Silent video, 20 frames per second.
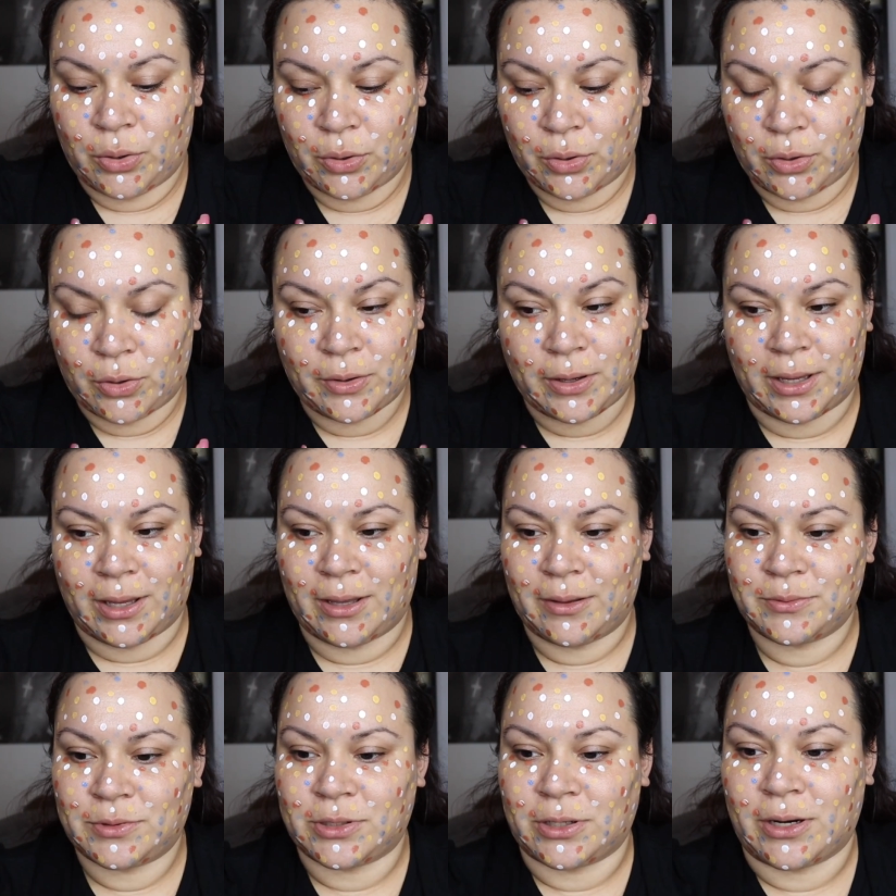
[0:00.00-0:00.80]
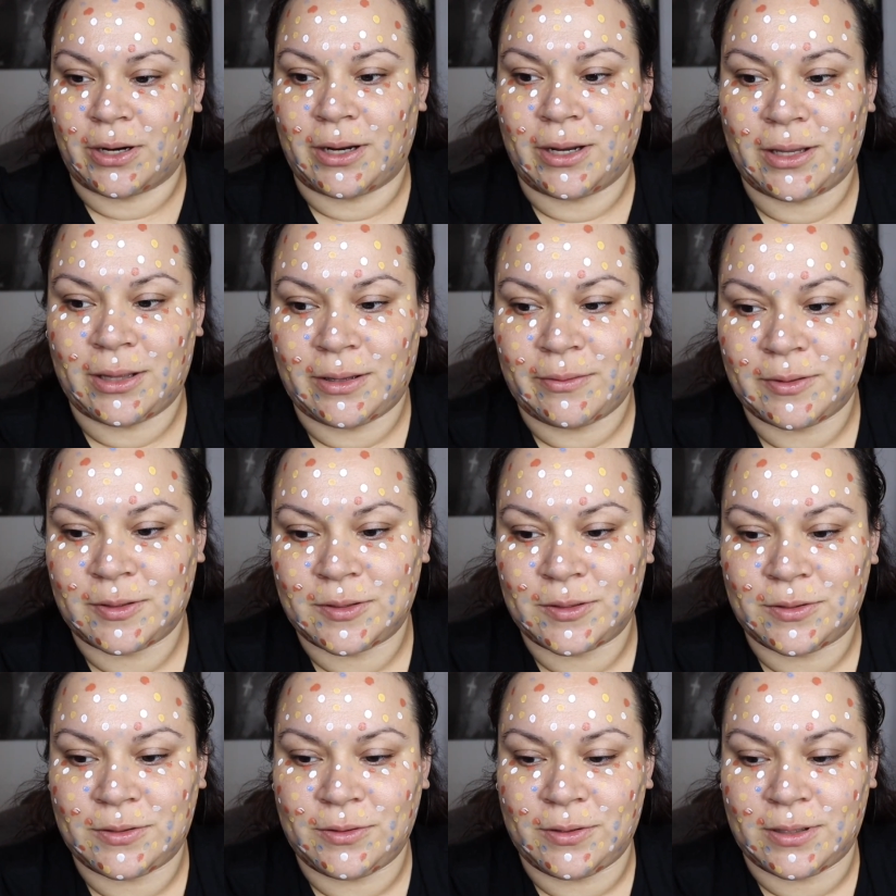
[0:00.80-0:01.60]
Okay, I'm sorry.
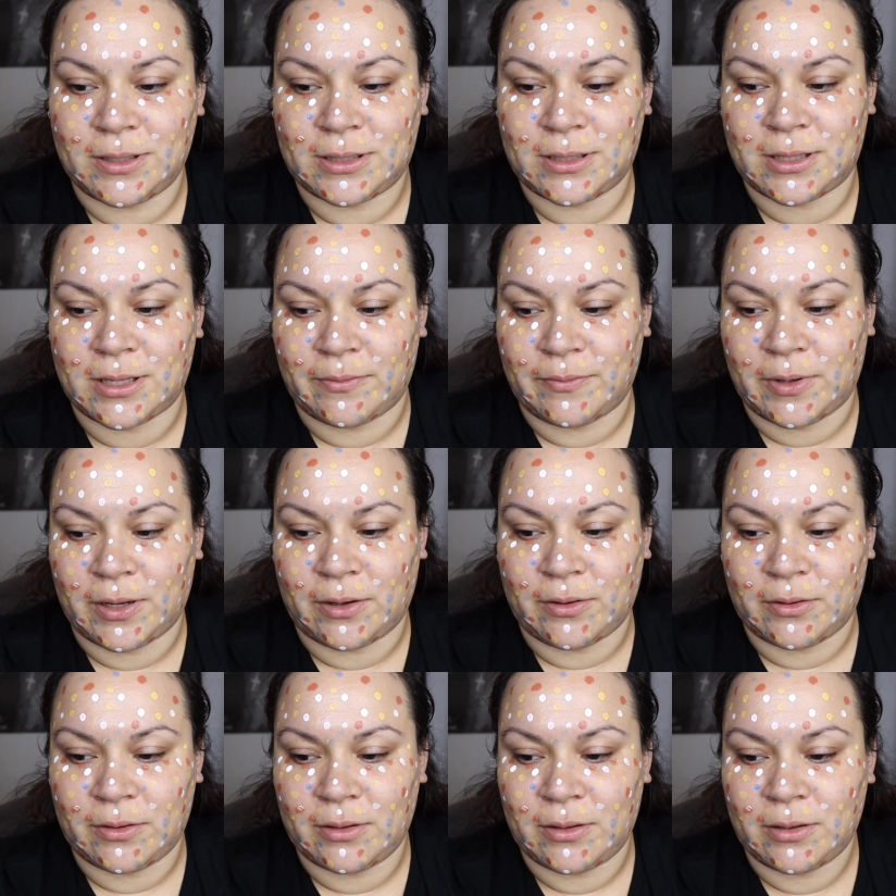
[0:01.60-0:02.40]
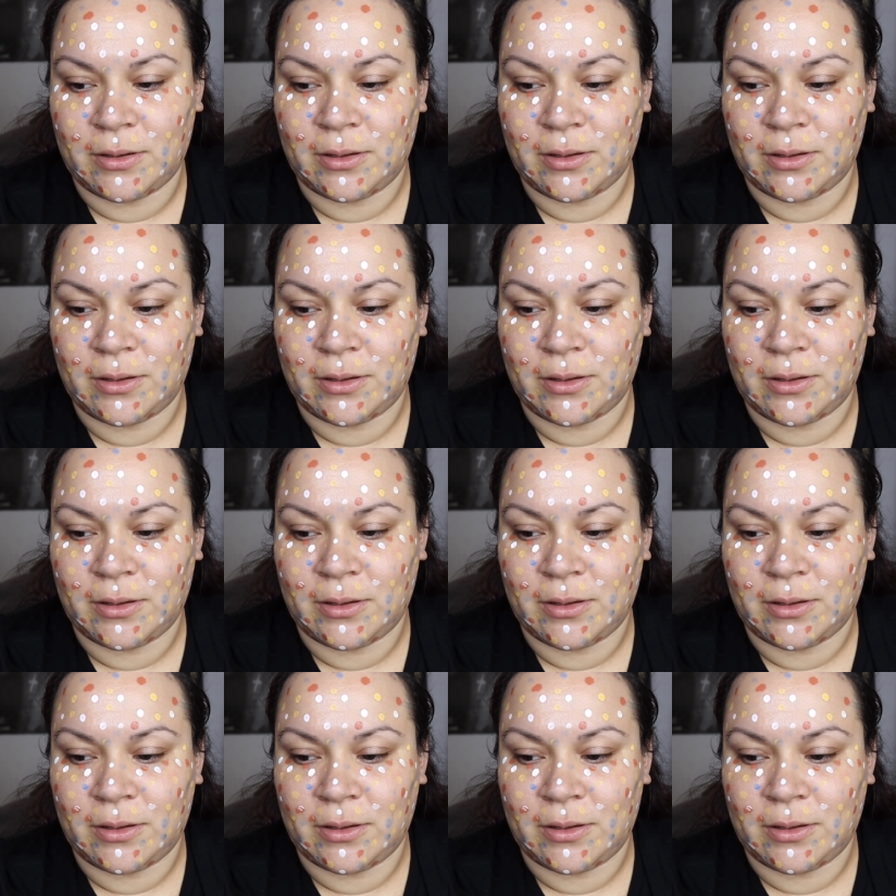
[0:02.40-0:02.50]
Let's do this thumbnail.